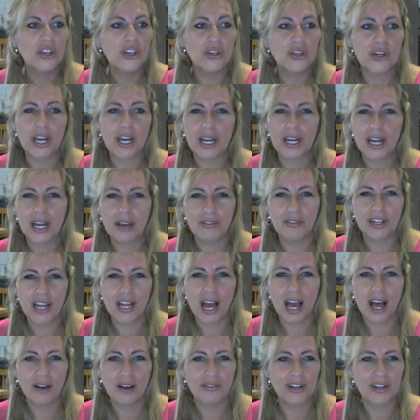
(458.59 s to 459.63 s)
You can have it
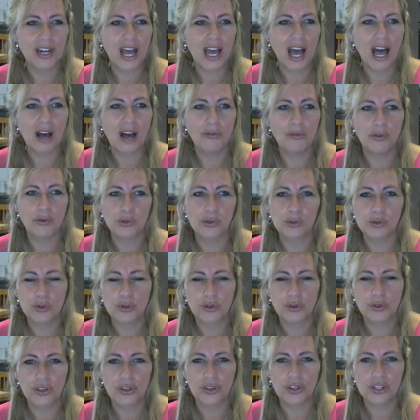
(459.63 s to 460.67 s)
half and half, or
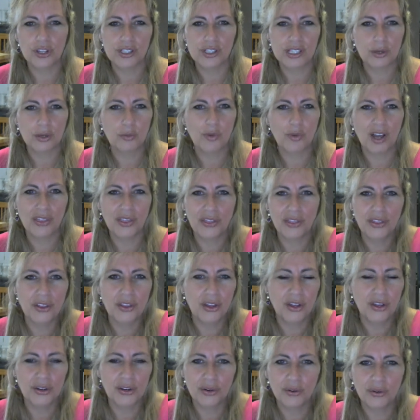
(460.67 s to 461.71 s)
2/3 and
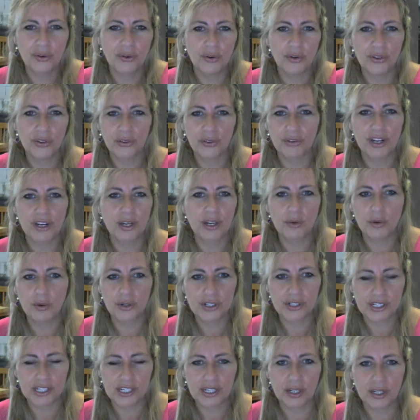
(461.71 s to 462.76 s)
1/3, or
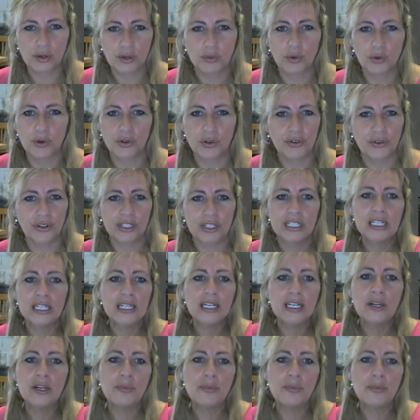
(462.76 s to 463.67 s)
3/4 and 1/4, and